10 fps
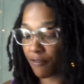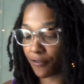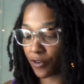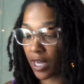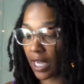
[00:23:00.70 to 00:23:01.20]

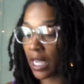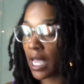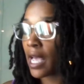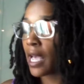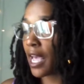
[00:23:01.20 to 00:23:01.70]
free
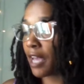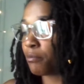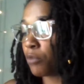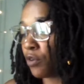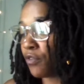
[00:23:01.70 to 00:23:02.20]
and
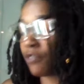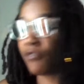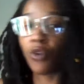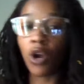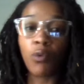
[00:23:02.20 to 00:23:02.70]
moving
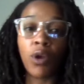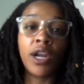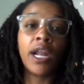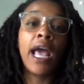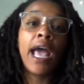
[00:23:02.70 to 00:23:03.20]
forward
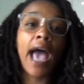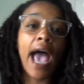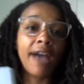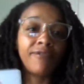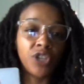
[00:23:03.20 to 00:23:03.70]

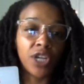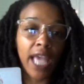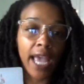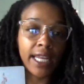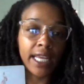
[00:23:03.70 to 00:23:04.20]
after
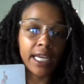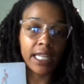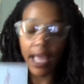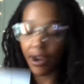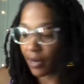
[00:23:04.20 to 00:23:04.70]
gaining
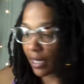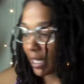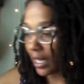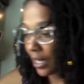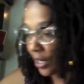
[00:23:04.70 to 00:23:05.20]
clarity
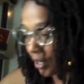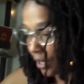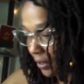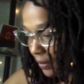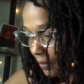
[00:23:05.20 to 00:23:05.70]

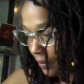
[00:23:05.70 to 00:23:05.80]
here